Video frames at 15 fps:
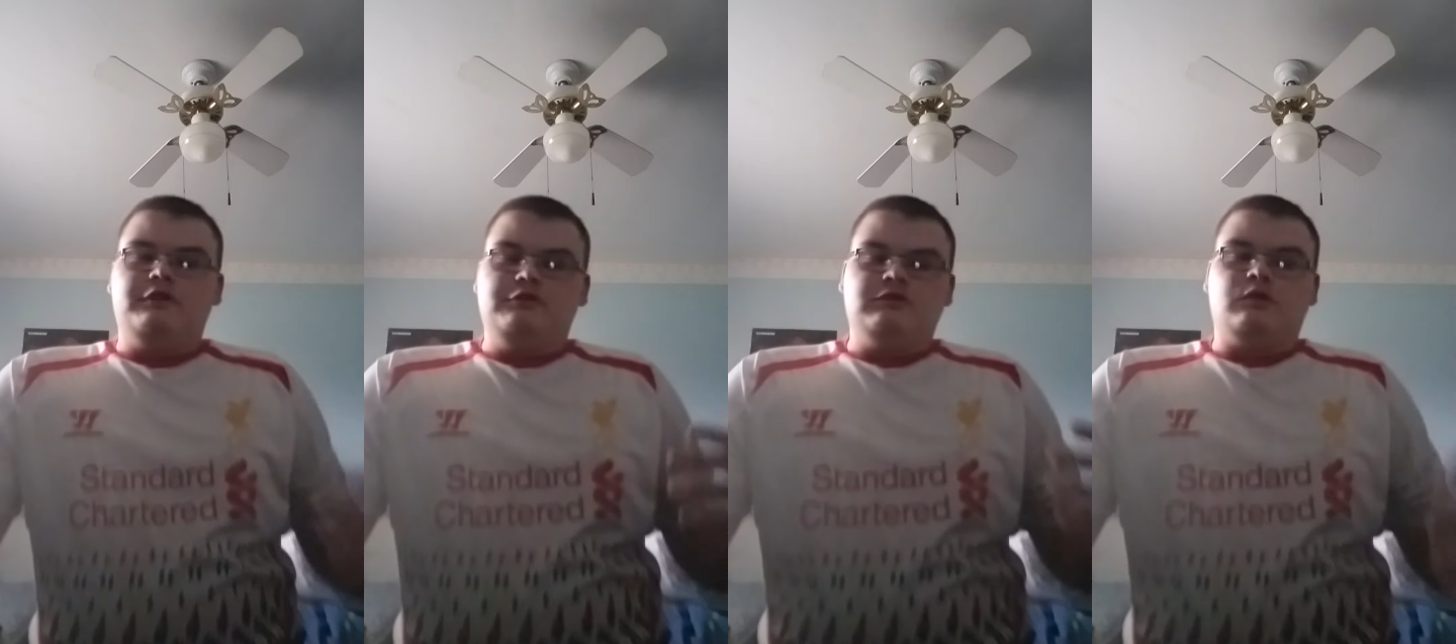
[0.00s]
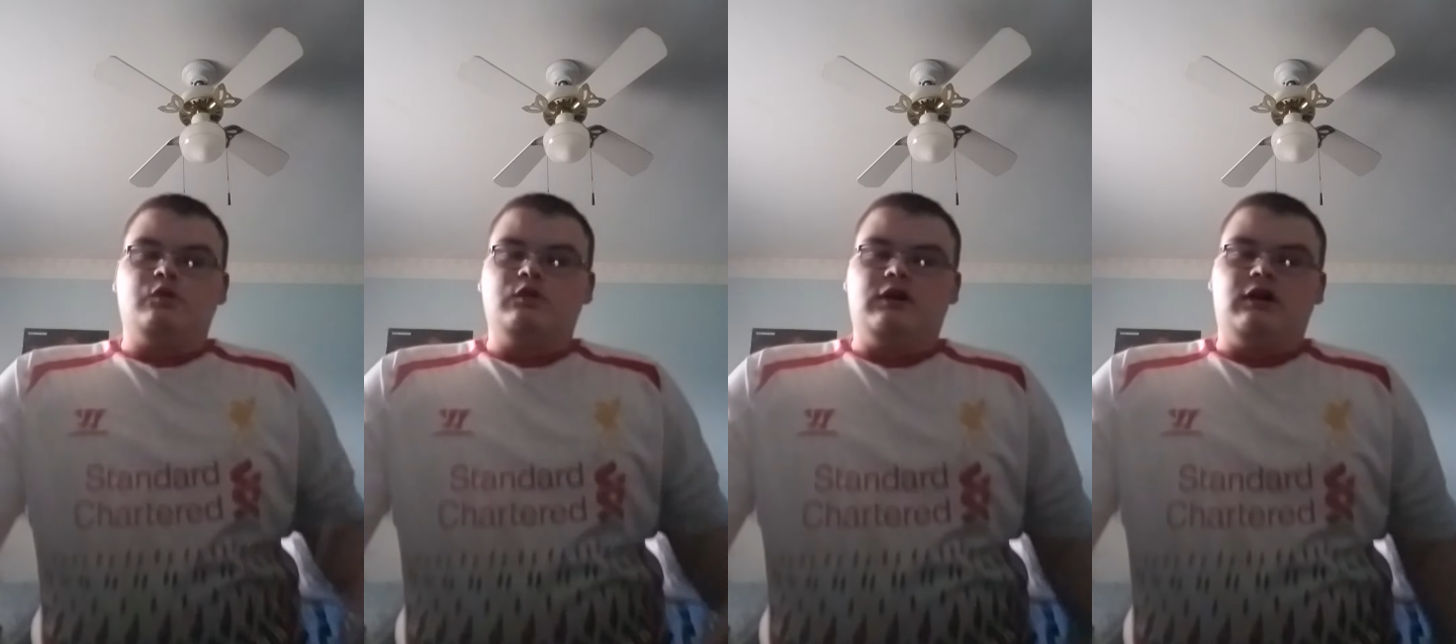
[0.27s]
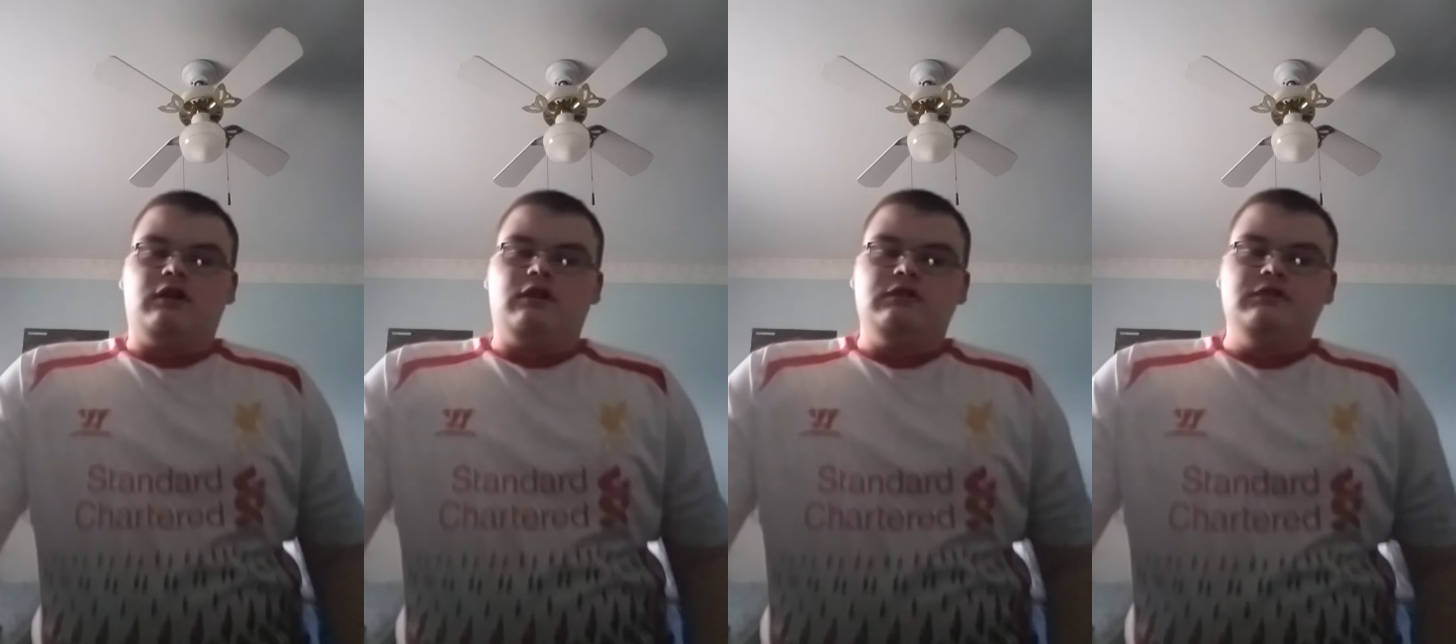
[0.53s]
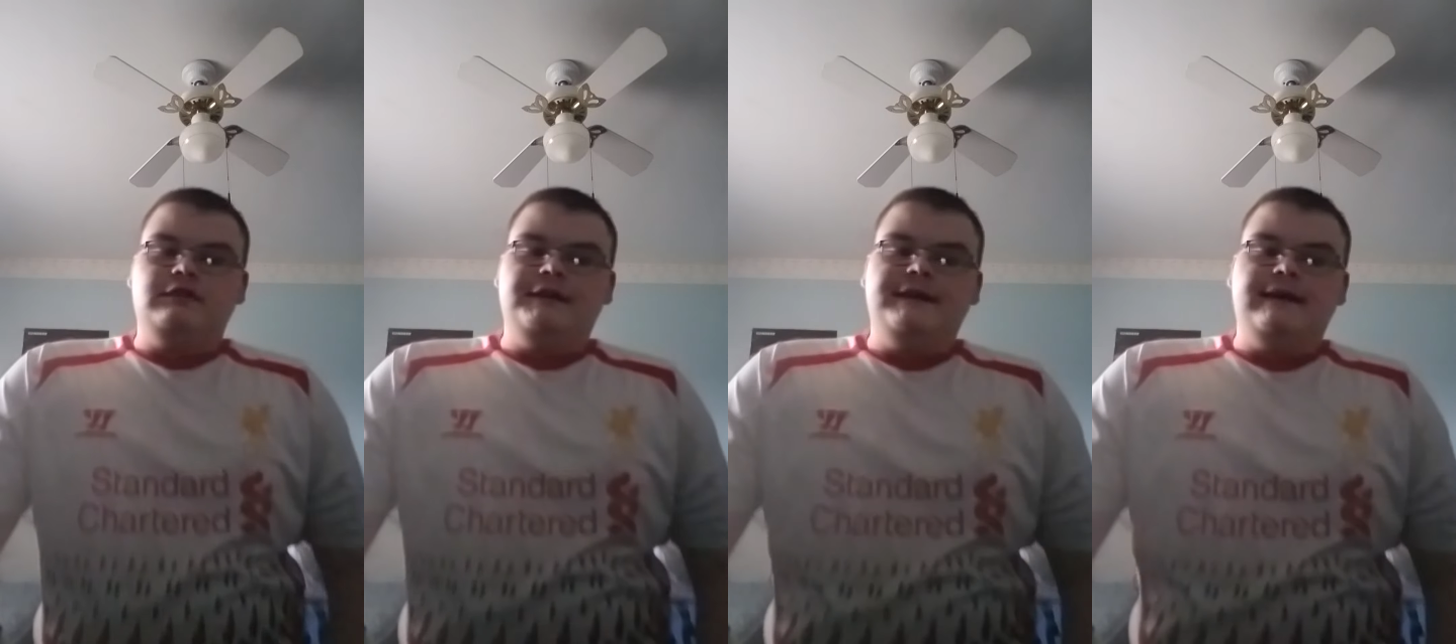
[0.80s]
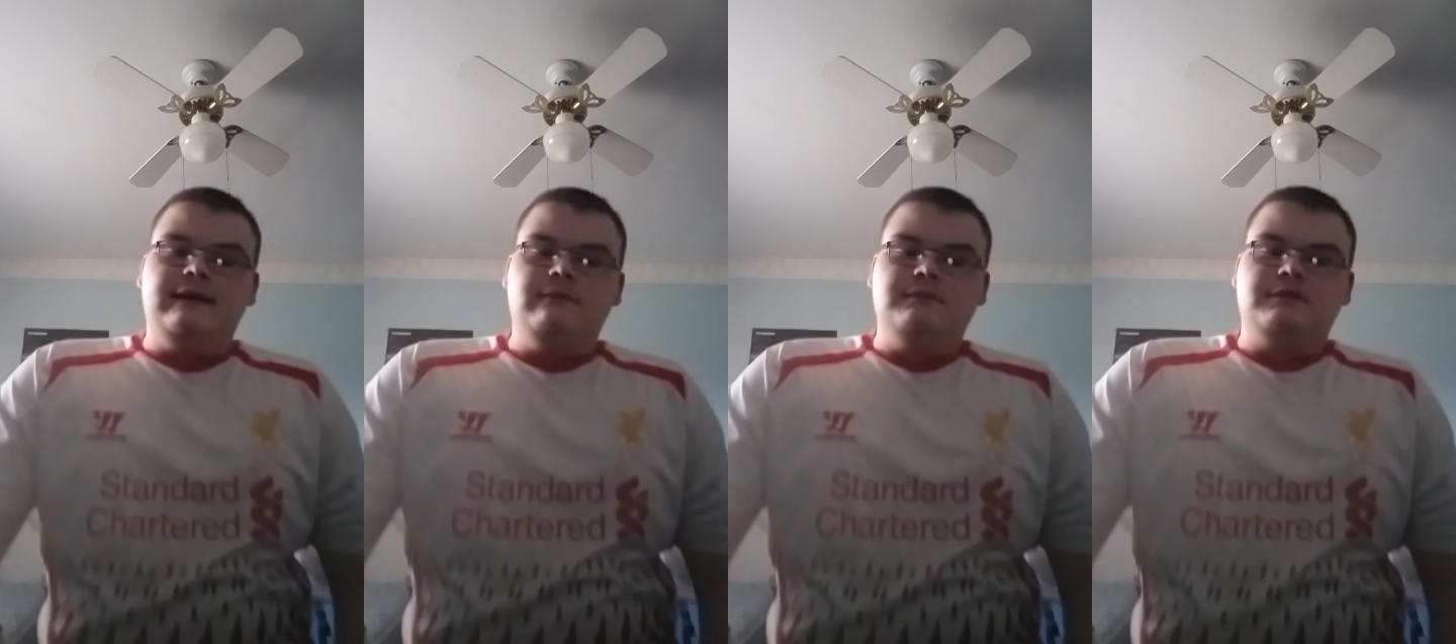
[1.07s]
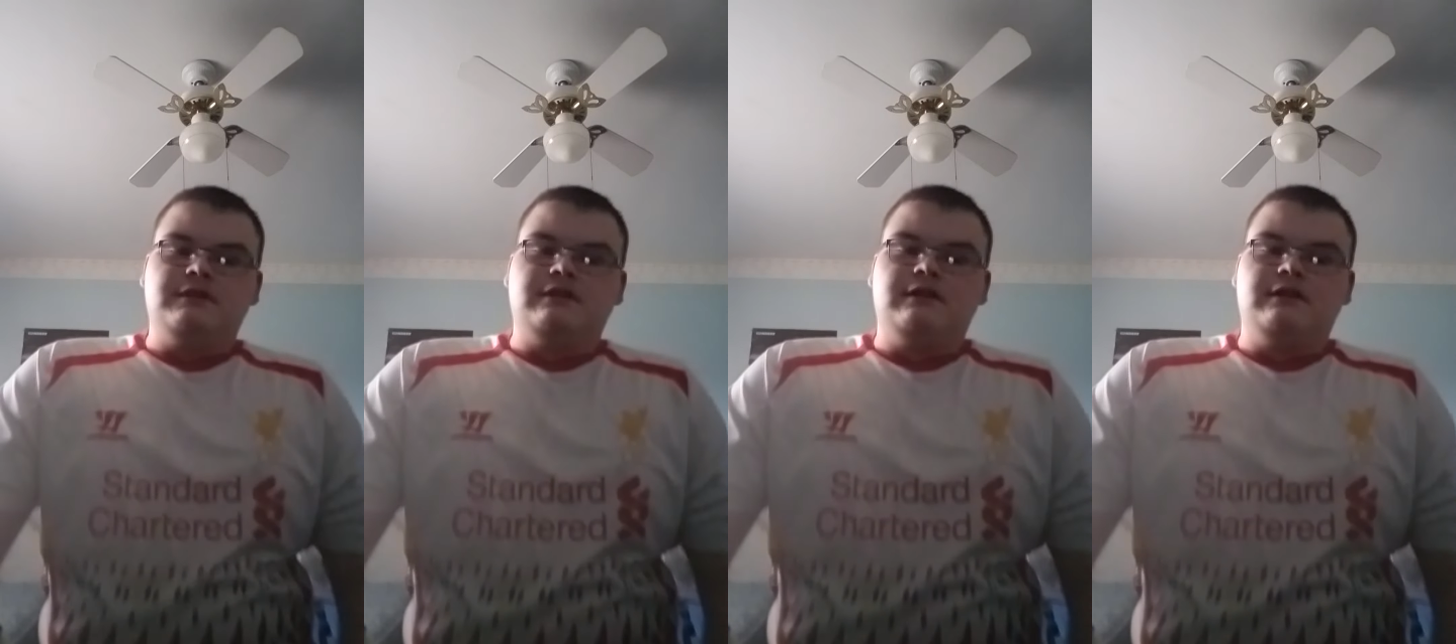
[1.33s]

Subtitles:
those old Call of Duty games.